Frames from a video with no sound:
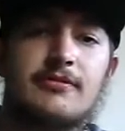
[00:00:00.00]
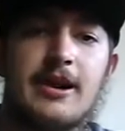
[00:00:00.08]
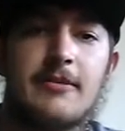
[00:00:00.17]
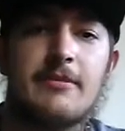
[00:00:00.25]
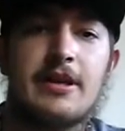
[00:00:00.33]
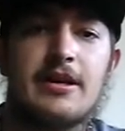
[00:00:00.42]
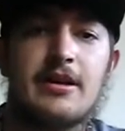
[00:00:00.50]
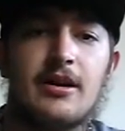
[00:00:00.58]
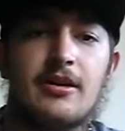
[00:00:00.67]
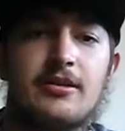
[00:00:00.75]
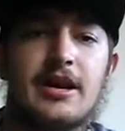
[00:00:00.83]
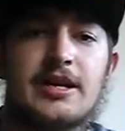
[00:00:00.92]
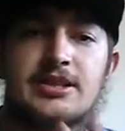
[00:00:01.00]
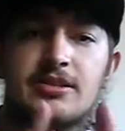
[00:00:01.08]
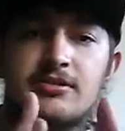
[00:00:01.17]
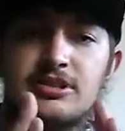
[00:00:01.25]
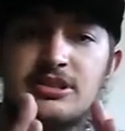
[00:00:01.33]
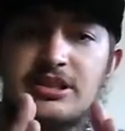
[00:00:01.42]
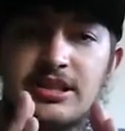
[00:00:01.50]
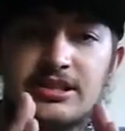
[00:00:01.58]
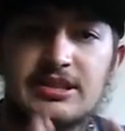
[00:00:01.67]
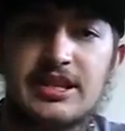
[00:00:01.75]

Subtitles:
around. Okay, so it's